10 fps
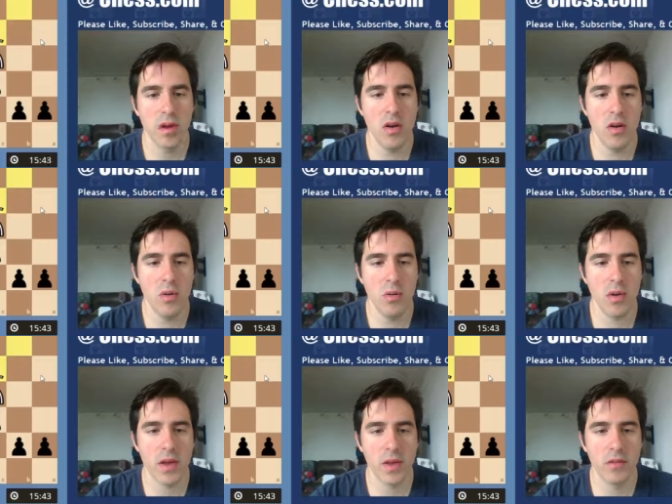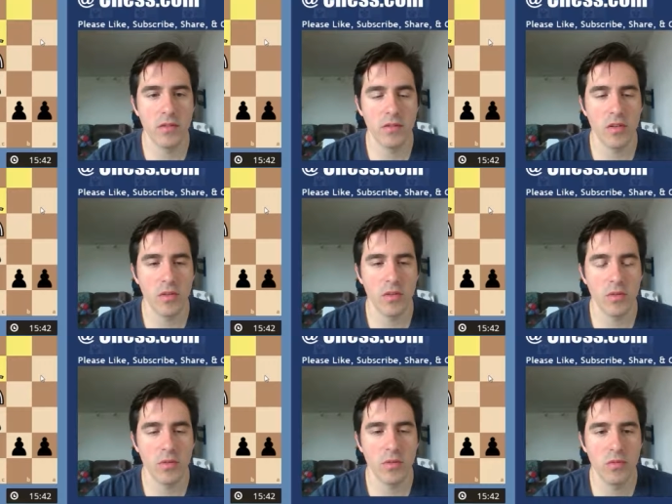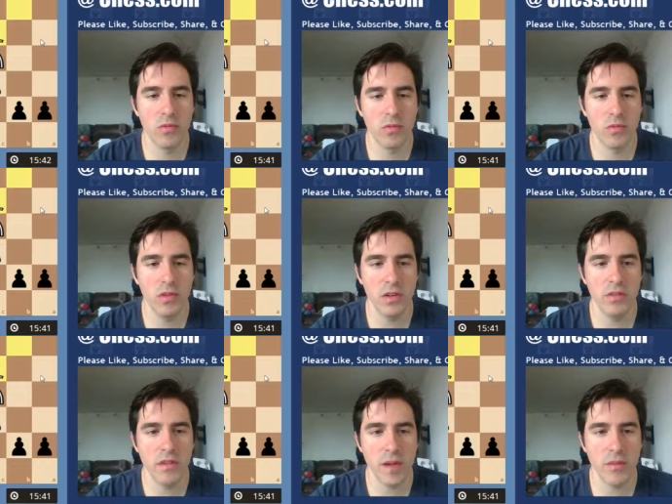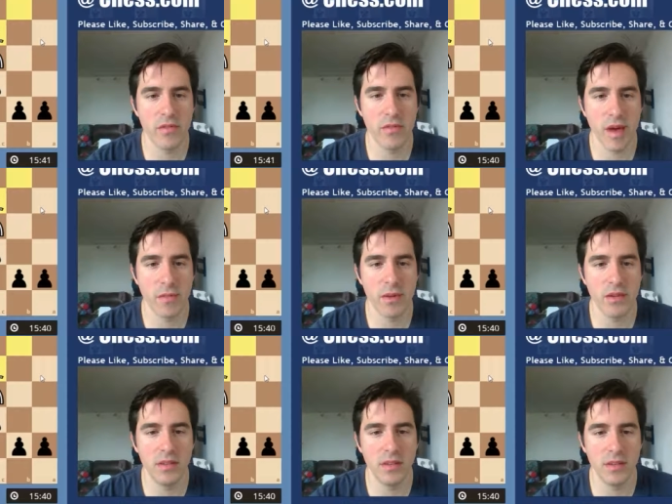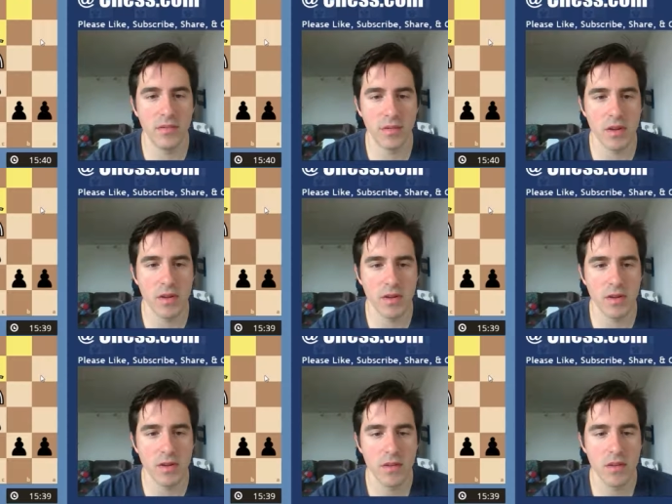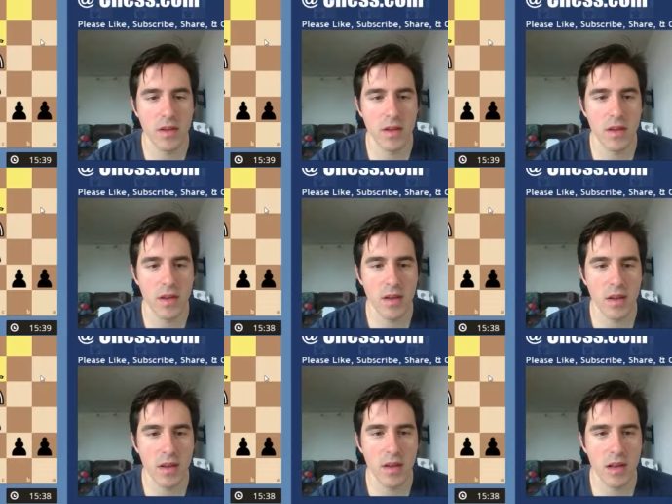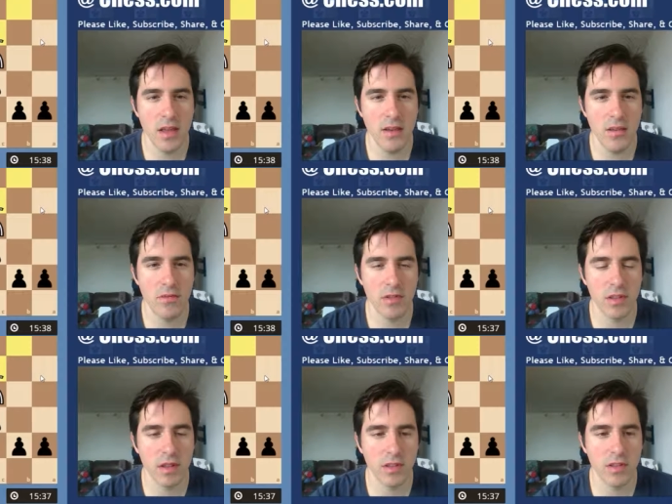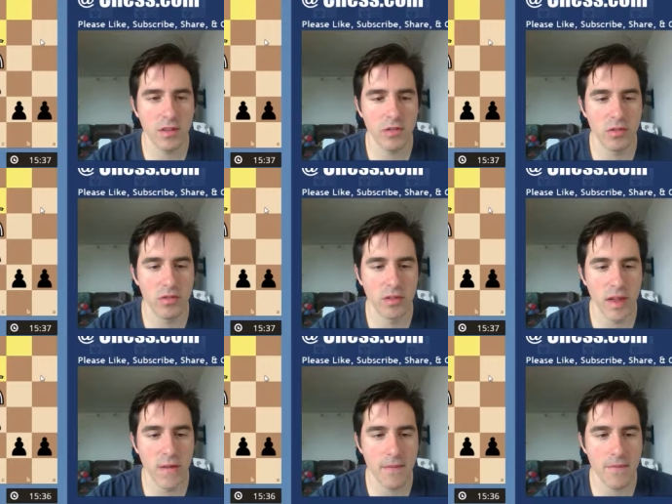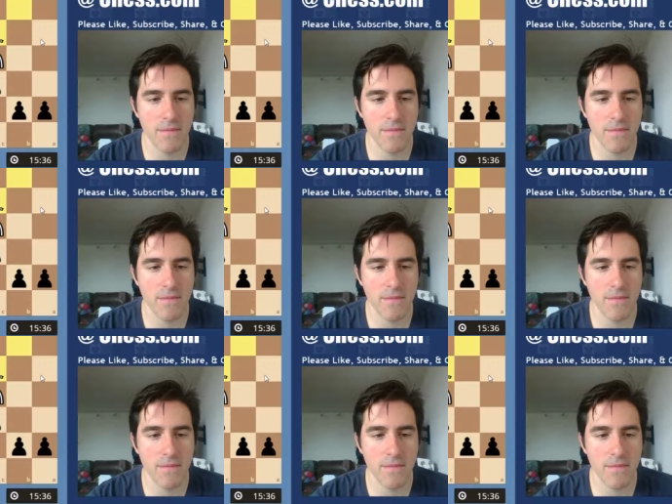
Oh, okay, so you're gonna stop me from hopping into d3. I didn't realize that you could do that.